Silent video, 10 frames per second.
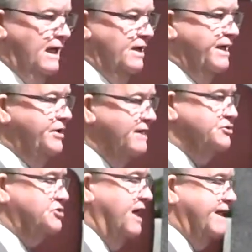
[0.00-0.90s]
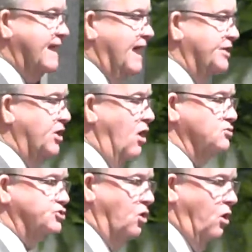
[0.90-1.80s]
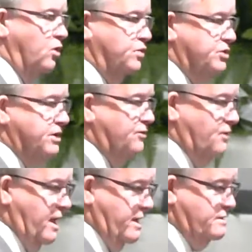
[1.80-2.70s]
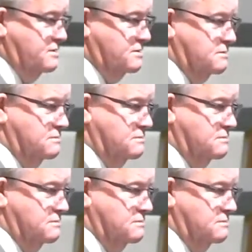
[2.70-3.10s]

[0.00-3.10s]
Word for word: Now, it doesn't say count it all joy when you get a raise.